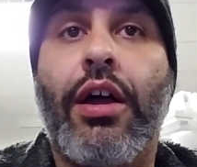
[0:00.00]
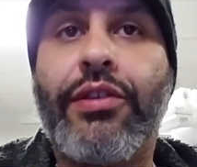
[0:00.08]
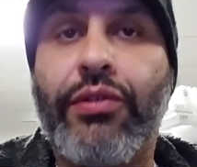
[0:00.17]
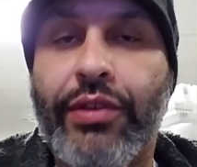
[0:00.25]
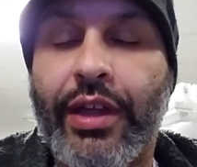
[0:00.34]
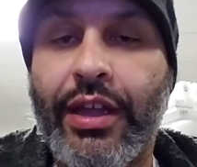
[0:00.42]
as
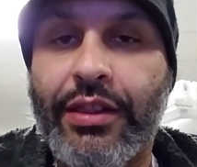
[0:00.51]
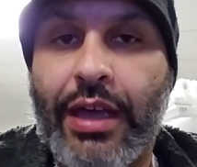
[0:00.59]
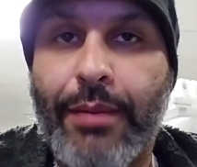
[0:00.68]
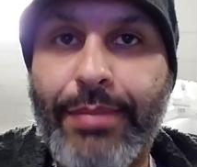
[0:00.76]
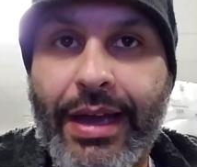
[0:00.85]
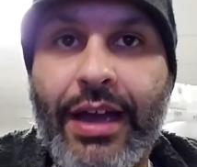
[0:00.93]
soon as I get
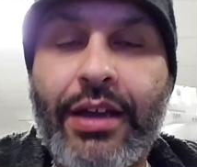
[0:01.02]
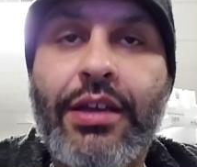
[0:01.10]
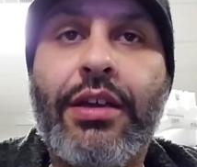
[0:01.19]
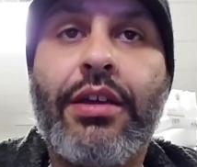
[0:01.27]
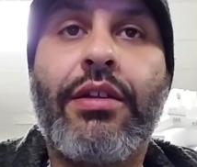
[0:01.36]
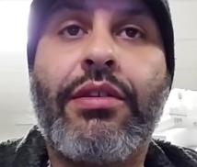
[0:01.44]
that
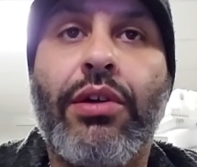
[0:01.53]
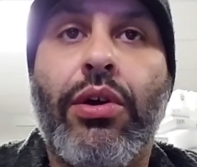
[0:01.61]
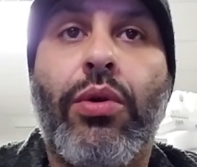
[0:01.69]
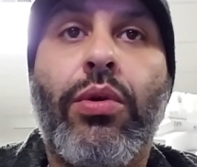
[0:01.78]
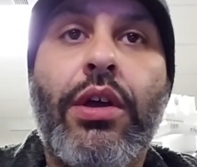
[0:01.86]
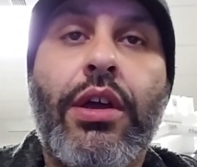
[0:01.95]
back.
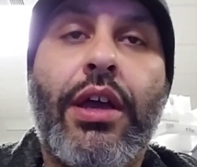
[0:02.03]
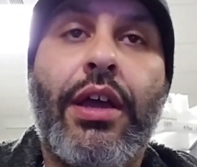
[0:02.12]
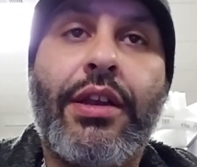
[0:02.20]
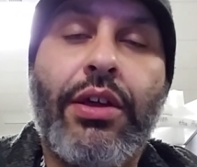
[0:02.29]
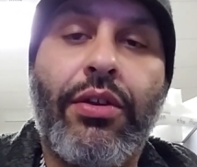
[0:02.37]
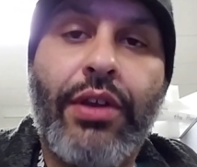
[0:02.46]
So
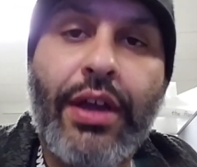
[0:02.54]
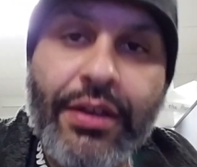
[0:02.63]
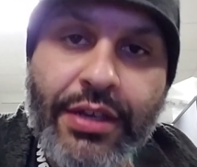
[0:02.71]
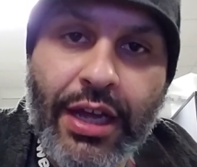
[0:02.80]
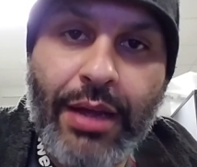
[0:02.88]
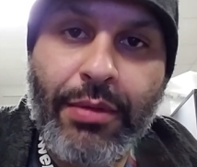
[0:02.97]
until
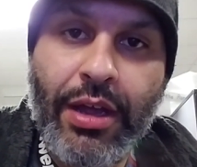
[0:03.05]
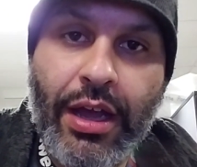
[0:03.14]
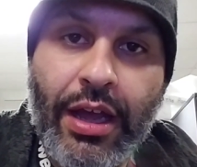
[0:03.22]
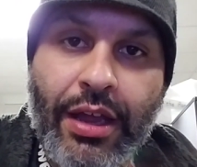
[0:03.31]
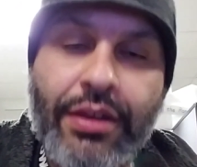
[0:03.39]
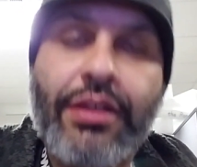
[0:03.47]
next time,
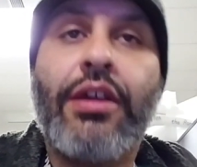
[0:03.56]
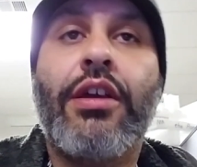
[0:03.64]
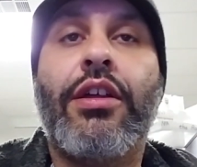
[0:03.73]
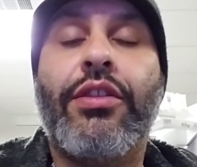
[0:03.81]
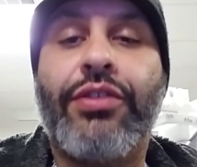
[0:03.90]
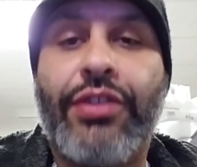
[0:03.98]
guys,
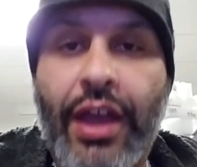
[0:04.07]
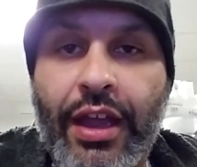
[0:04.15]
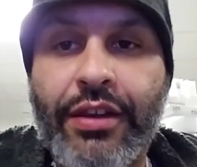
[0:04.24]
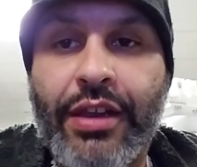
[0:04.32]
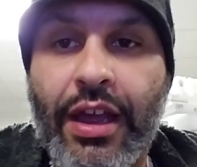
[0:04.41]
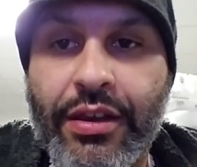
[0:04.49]

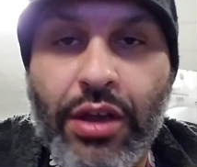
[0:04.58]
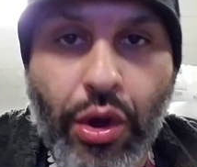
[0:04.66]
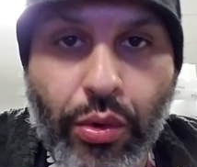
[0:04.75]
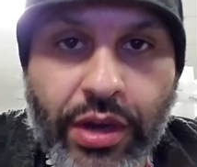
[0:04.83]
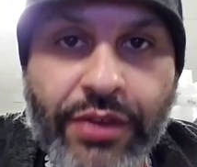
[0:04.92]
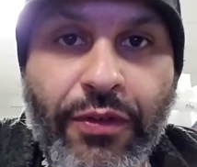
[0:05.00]
thanks as
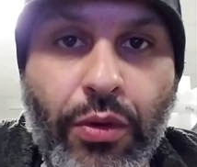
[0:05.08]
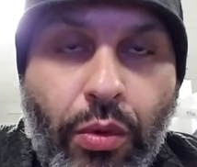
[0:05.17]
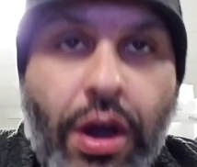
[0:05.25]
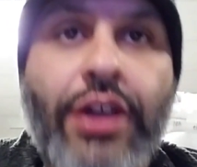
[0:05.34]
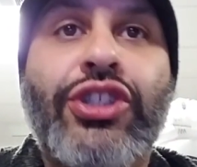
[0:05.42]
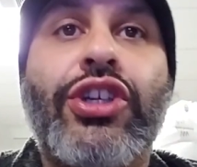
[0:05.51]
always for
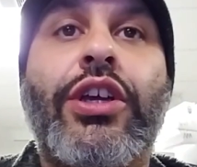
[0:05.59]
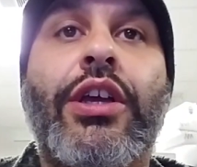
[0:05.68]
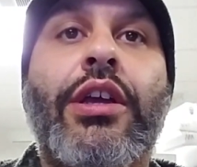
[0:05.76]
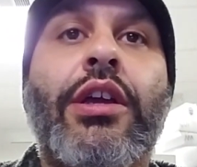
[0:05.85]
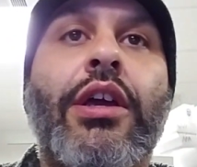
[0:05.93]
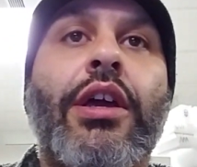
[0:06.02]

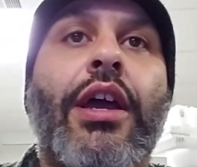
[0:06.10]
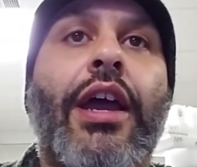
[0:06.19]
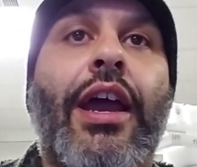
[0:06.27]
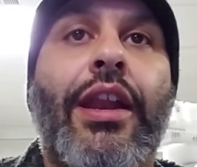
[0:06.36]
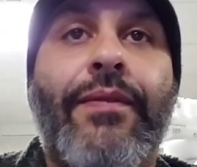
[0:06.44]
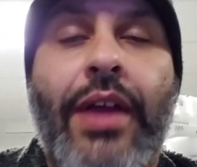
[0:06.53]
watching.
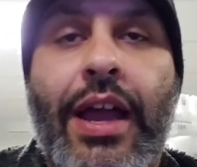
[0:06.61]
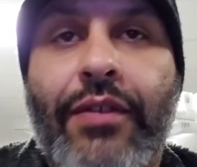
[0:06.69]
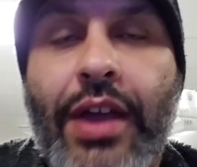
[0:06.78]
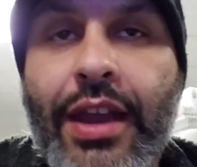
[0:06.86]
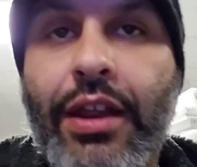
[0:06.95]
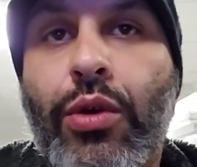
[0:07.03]
And if you
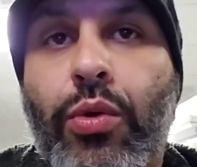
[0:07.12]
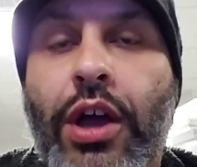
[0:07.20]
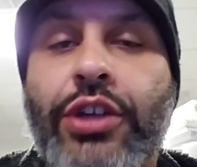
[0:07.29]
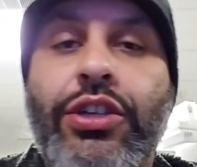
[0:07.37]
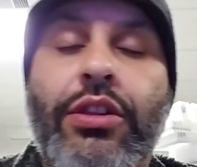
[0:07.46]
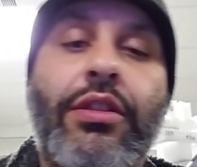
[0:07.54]
have any
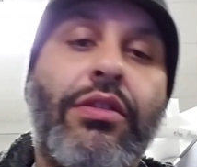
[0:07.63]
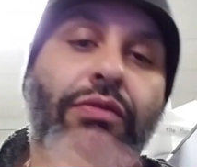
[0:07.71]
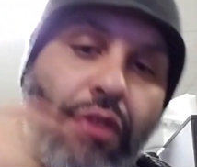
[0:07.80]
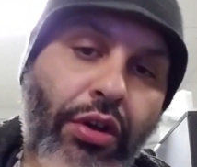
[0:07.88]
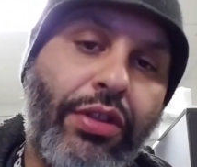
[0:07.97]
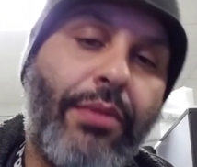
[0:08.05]
questions,
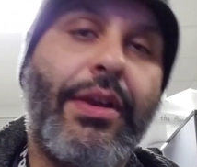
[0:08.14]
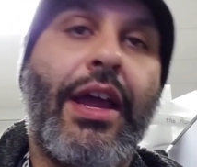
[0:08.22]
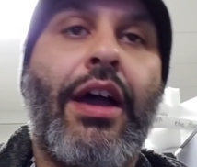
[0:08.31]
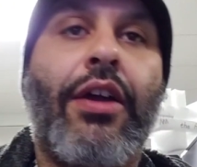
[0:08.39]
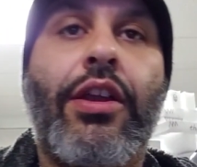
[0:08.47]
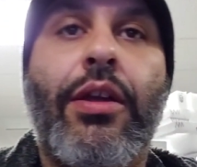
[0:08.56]
throw them
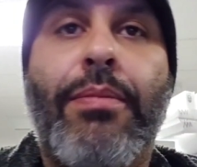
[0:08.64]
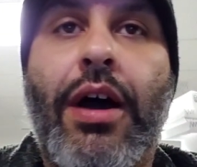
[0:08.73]
down in the